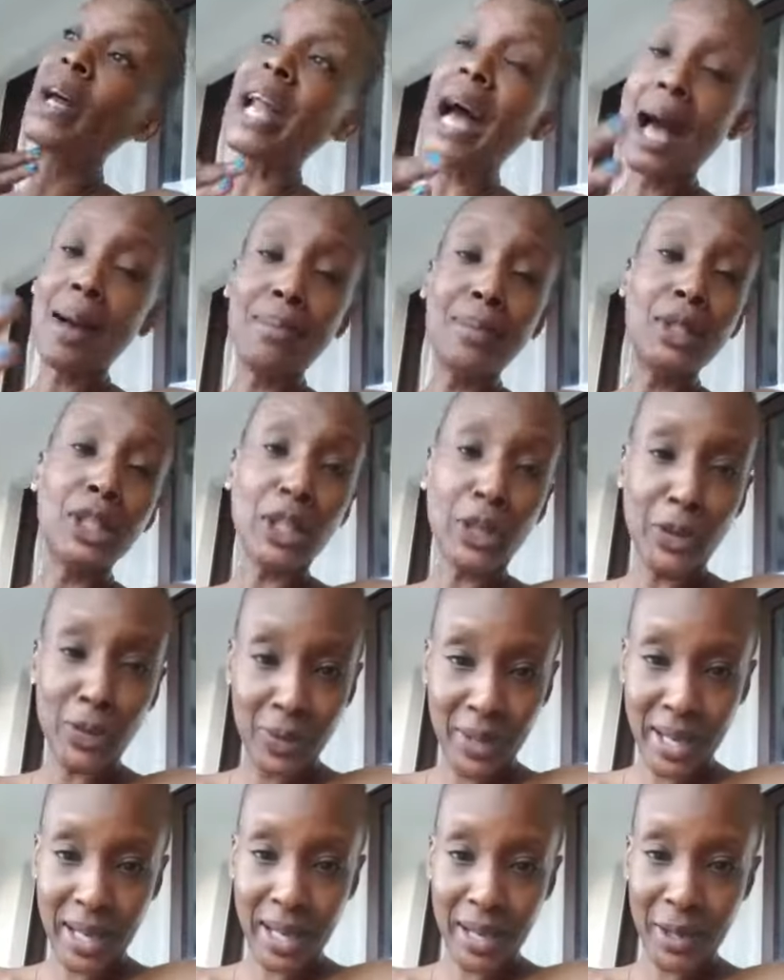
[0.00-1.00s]
I'm
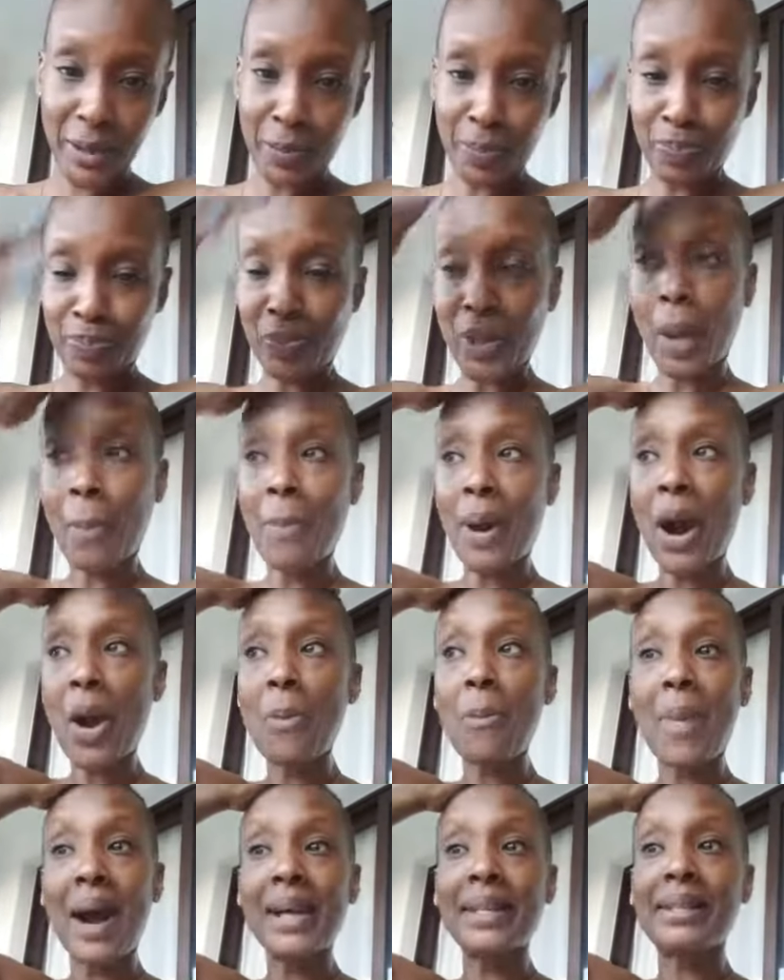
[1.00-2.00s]
learning
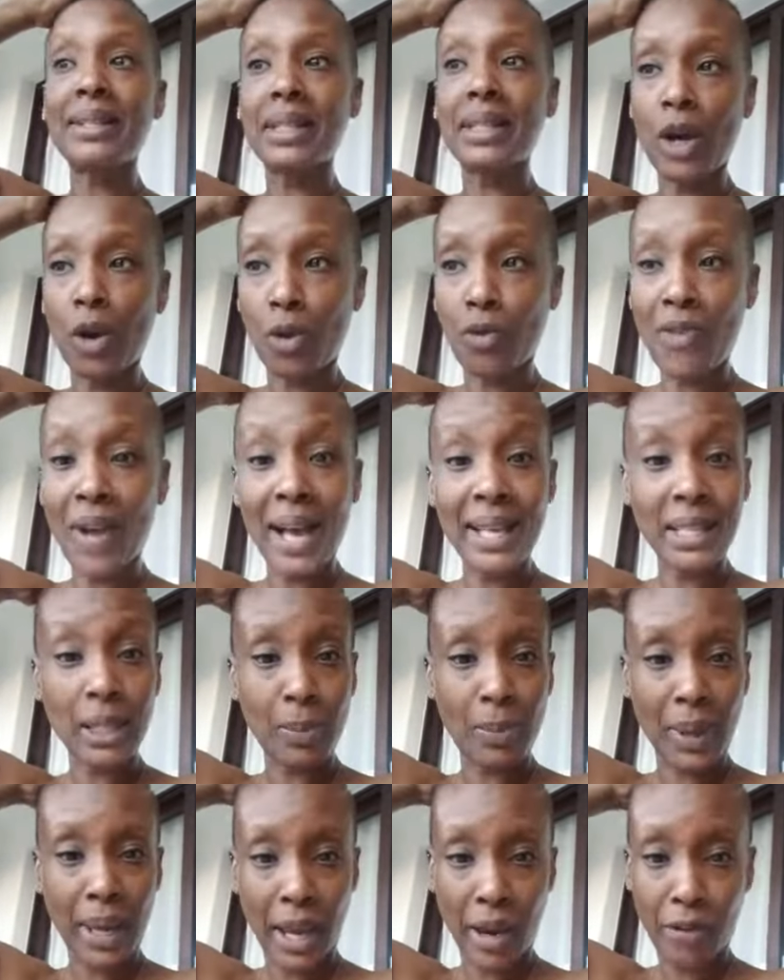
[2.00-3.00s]
about myself as a
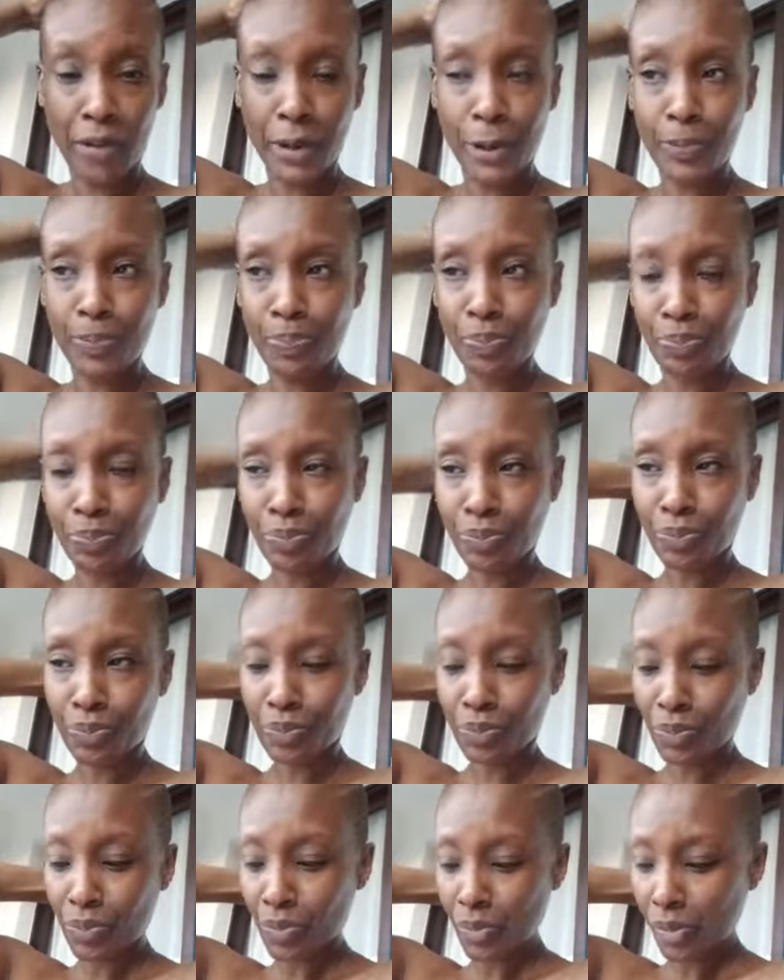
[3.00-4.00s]
parent,
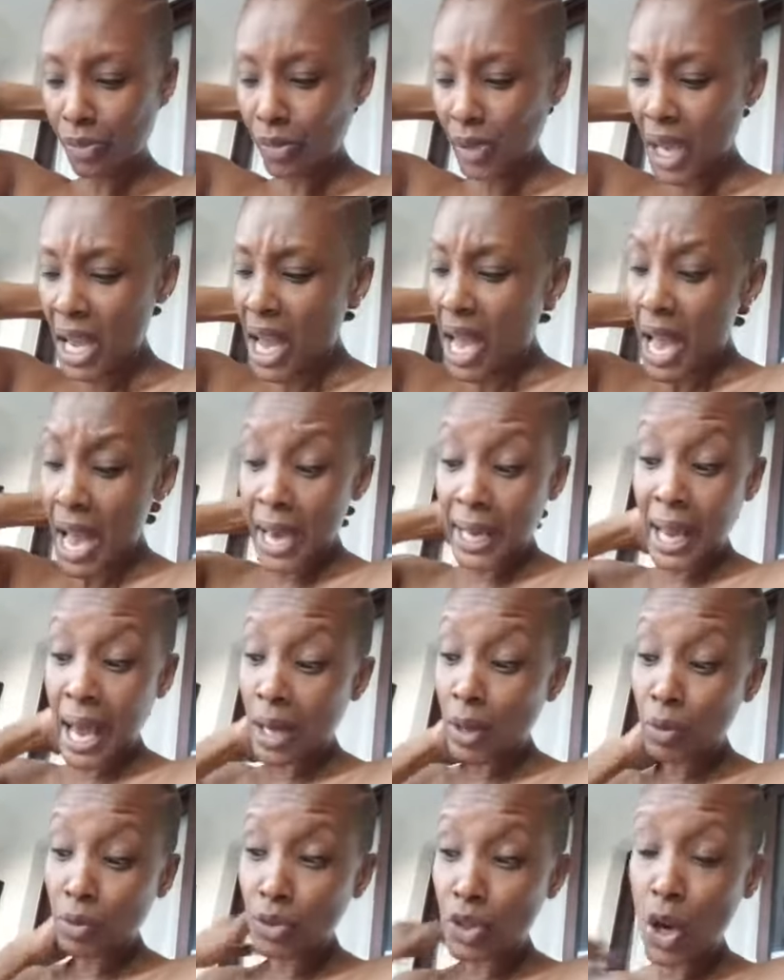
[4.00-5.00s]
and I
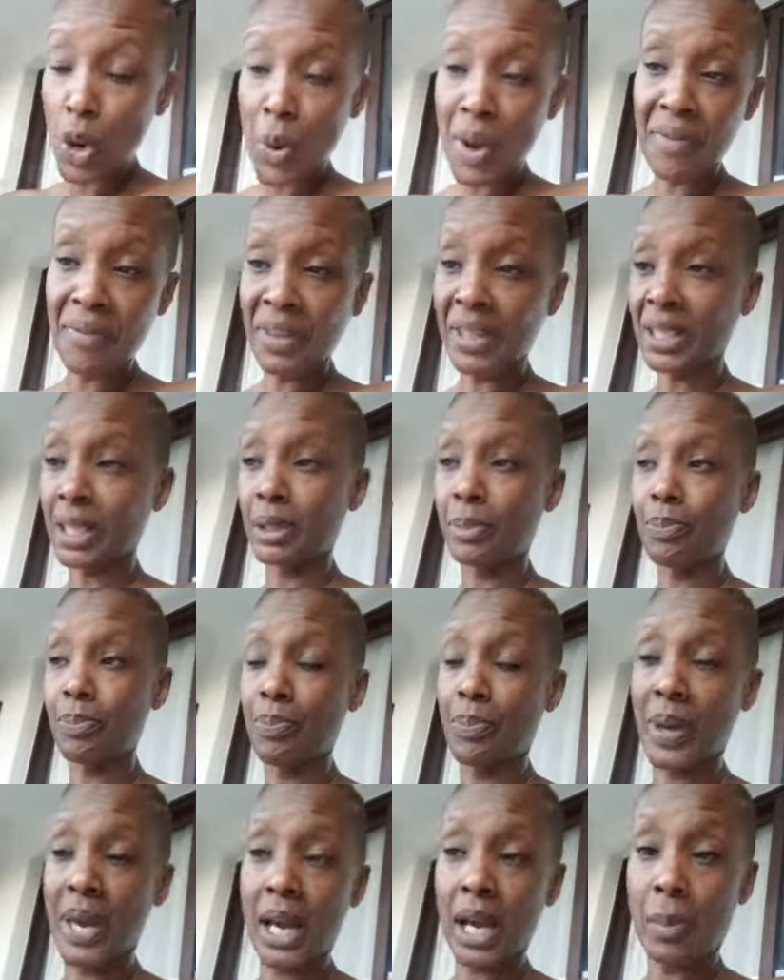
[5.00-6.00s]
don't know if it's
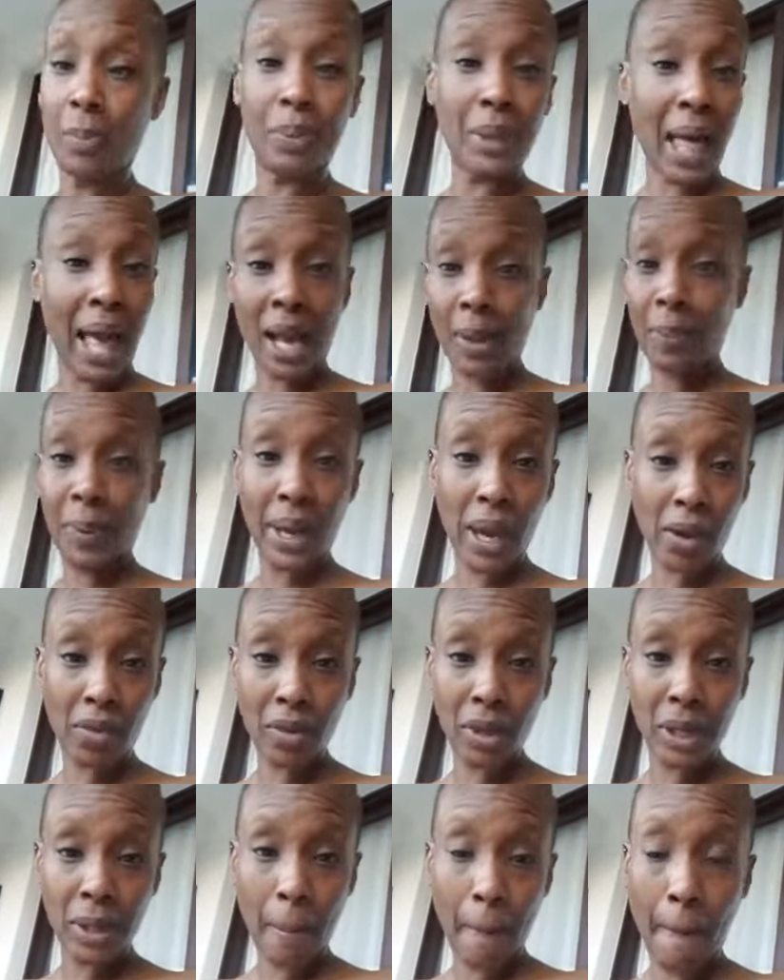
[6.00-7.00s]
being a black
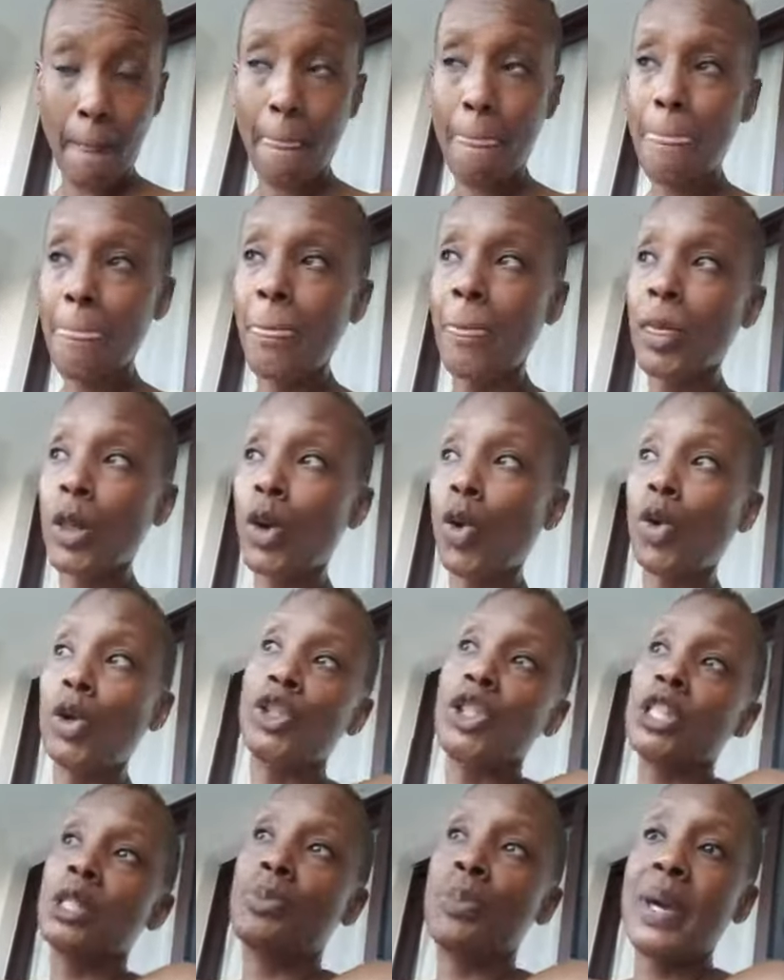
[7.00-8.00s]
parent or
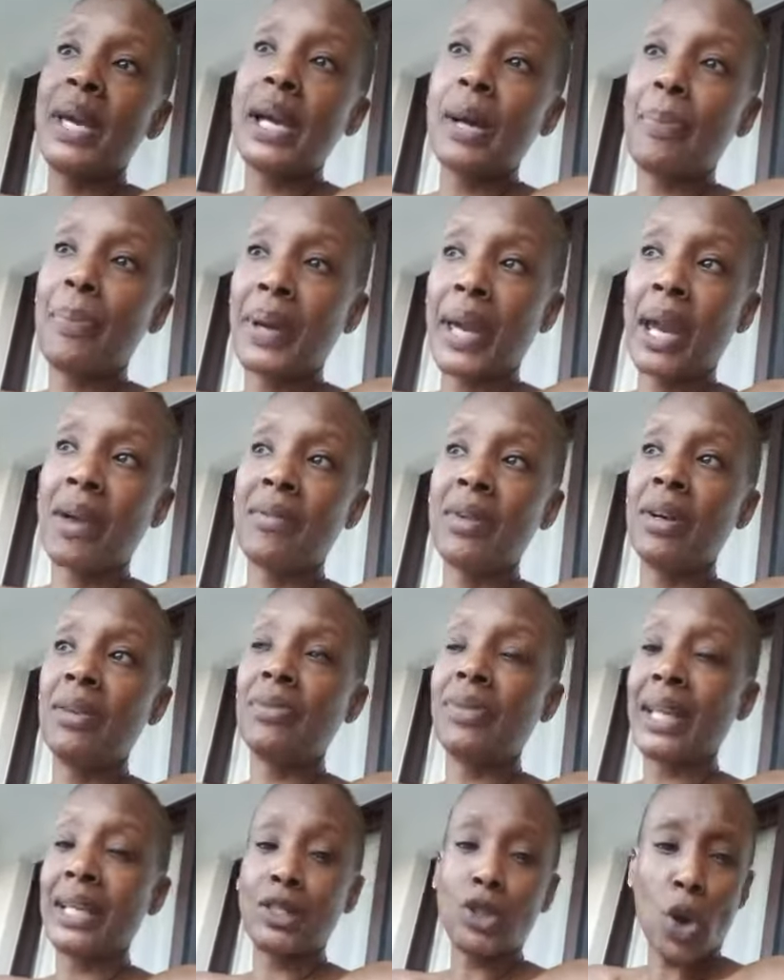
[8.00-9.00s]
just being a
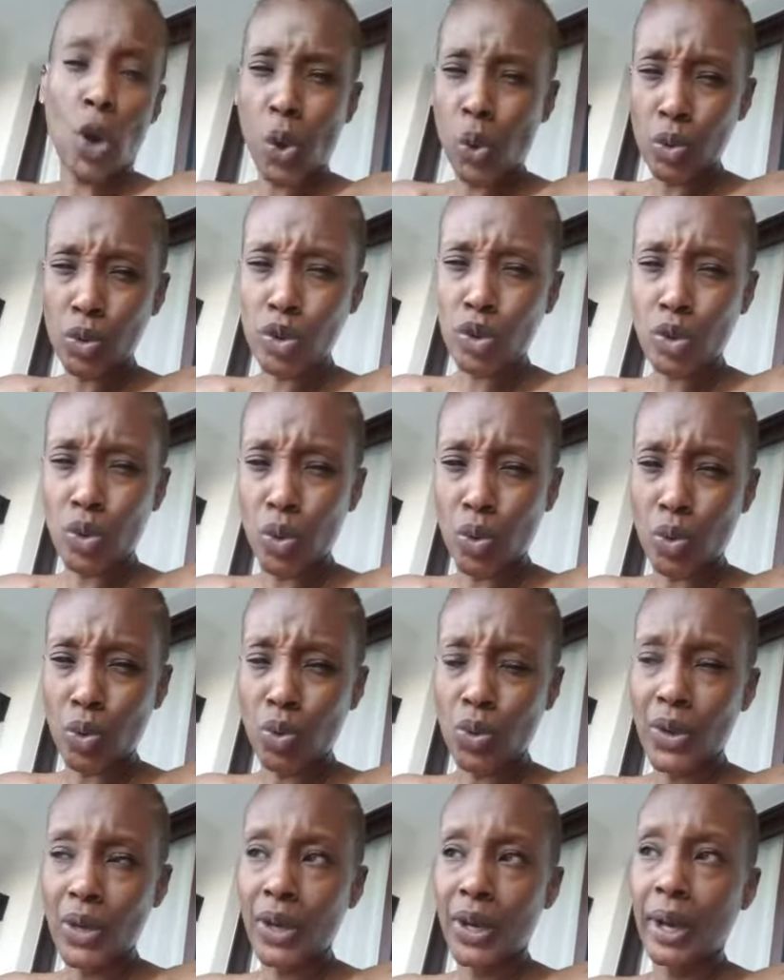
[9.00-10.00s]
parent that's old
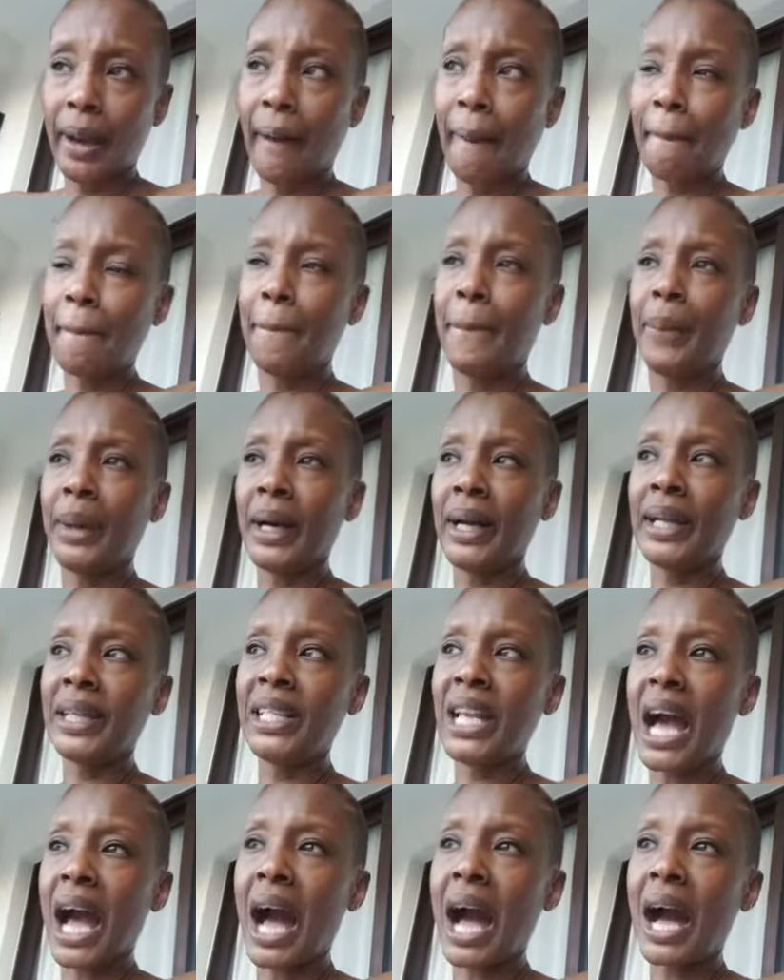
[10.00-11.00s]
school, but
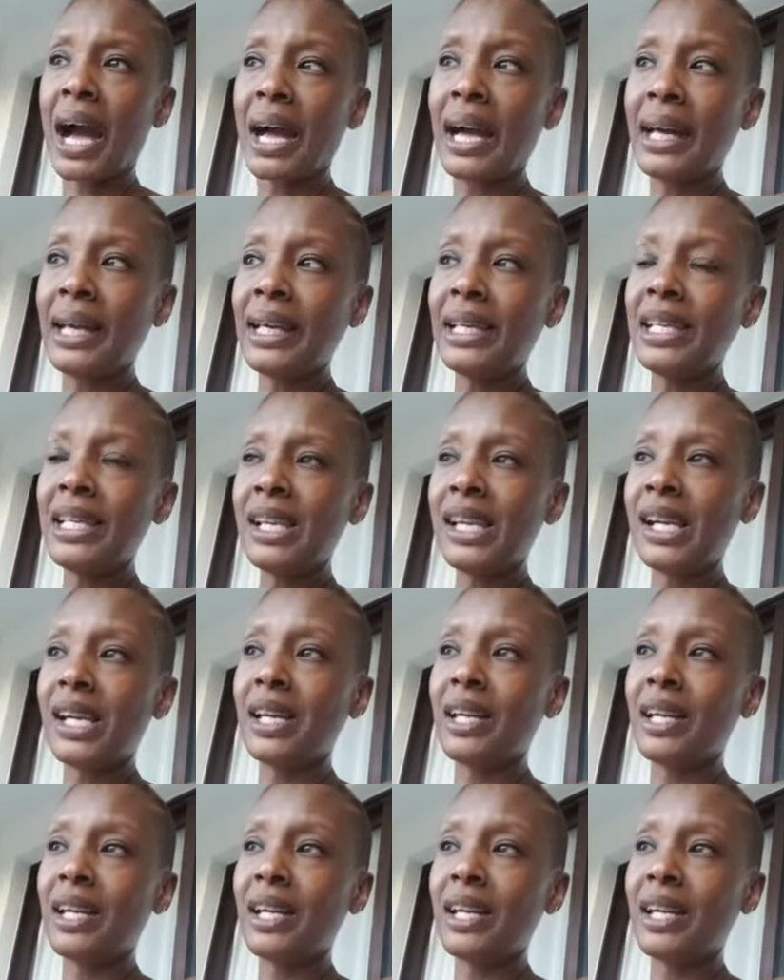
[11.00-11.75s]
I